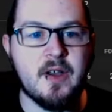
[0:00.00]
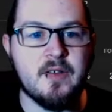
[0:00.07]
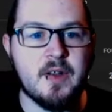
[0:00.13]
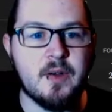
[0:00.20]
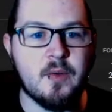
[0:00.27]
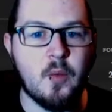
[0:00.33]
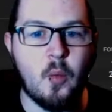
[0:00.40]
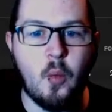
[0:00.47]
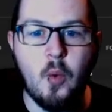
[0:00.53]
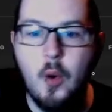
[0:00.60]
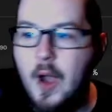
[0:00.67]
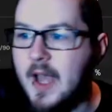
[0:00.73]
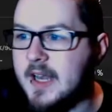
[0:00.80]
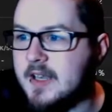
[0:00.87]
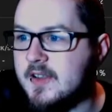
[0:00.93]
in
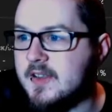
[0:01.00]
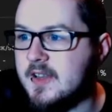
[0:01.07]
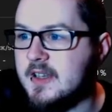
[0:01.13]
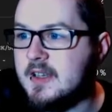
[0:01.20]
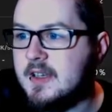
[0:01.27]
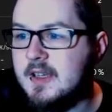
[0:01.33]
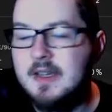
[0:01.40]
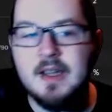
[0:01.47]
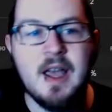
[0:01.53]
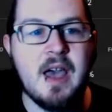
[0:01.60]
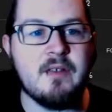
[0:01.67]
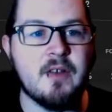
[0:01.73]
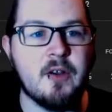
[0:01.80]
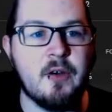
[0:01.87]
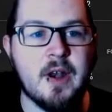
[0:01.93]
Wuhan still, having
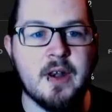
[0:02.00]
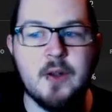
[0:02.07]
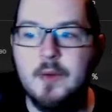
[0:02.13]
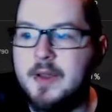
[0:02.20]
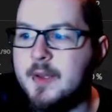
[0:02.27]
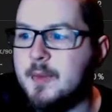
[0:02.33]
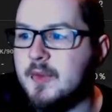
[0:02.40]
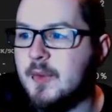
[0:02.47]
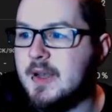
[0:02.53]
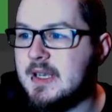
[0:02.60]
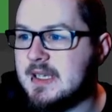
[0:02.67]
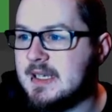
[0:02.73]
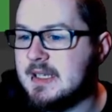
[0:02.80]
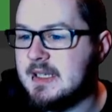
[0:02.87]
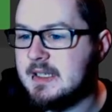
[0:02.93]
a grand old time as well.
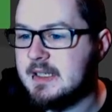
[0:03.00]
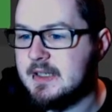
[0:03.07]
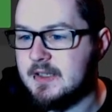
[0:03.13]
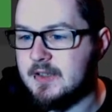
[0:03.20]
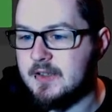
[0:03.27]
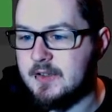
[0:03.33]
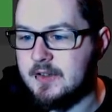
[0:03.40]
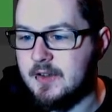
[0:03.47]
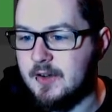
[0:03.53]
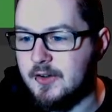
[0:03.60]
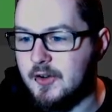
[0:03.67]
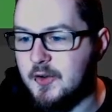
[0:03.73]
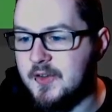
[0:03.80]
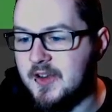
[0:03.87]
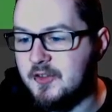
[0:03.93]
Our 2
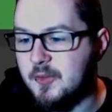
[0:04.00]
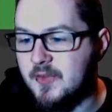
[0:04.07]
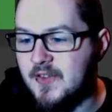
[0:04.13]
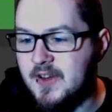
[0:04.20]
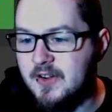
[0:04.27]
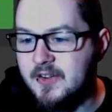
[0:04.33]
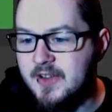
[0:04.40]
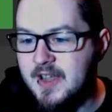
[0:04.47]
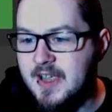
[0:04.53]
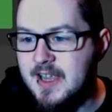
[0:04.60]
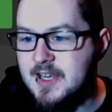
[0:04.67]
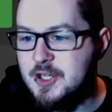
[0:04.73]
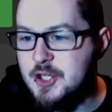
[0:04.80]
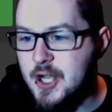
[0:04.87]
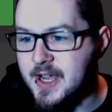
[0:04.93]
central midfielders in
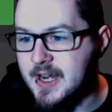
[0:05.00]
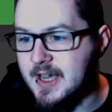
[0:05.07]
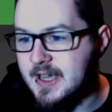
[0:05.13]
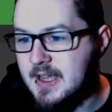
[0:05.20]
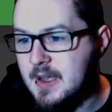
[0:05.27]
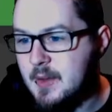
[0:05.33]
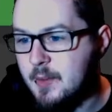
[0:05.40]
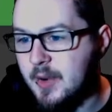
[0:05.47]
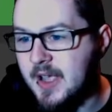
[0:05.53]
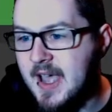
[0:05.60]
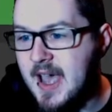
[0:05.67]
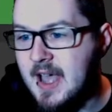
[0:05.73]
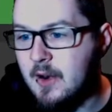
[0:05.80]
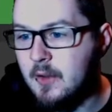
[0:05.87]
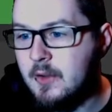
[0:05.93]
China.
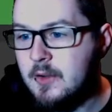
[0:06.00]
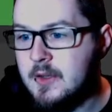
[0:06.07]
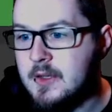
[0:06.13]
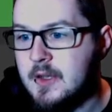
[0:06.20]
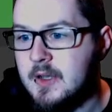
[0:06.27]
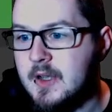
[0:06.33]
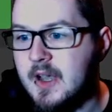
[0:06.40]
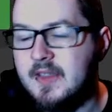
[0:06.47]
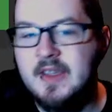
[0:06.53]
Bracalo, I think